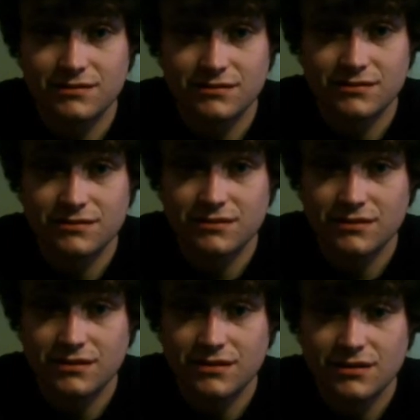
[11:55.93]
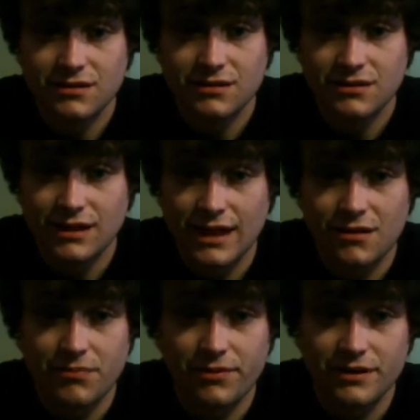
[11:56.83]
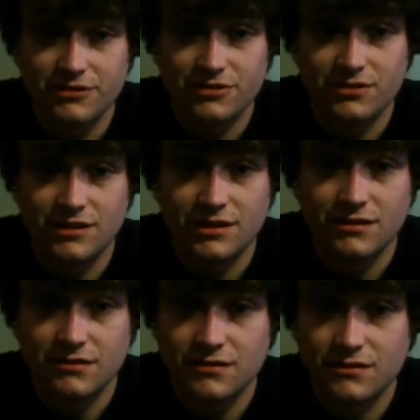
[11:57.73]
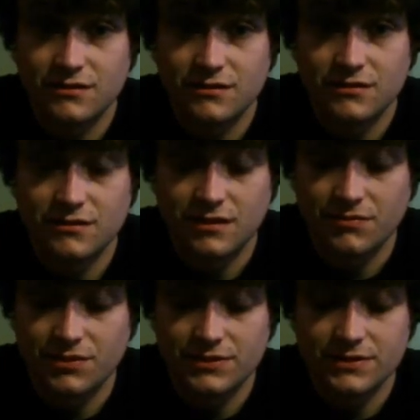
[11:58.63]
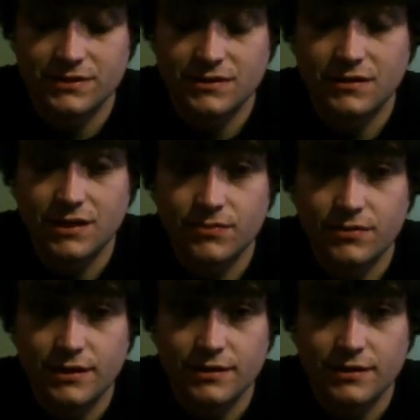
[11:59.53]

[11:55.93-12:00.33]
I'm pretty sure it's still out of print. Um, Blue Underground Collection, Christopher Lee